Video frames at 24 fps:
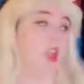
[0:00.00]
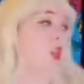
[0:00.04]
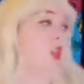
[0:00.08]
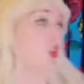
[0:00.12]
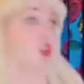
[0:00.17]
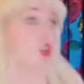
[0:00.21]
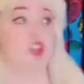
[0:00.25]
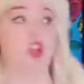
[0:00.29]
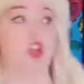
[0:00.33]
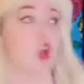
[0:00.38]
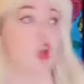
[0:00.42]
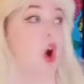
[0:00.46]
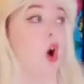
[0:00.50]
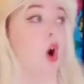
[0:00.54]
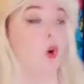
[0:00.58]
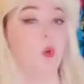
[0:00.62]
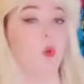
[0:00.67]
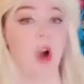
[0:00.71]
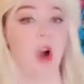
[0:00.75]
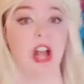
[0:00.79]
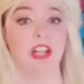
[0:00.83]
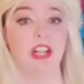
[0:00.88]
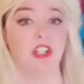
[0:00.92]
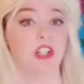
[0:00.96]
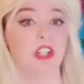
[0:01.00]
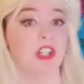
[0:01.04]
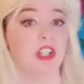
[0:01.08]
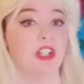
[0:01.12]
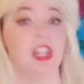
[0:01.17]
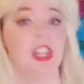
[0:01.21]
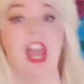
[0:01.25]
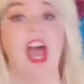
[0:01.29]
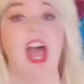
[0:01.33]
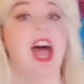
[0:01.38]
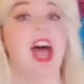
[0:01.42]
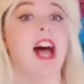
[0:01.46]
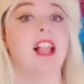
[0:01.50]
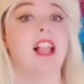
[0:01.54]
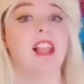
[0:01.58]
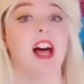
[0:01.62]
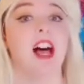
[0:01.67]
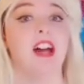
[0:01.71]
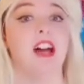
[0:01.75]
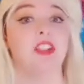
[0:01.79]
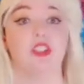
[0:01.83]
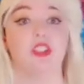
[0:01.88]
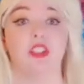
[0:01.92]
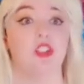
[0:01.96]
No one to tell
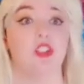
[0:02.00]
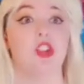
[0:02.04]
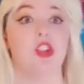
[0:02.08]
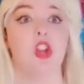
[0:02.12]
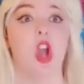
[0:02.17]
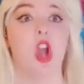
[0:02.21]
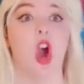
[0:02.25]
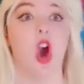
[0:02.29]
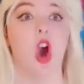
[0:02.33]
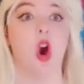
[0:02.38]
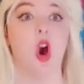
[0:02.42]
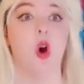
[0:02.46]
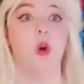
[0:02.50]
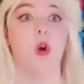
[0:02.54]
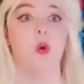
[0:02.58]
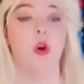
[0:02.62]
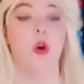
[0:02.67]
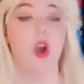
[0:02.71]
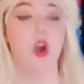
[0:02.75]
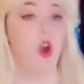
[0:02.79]
us no,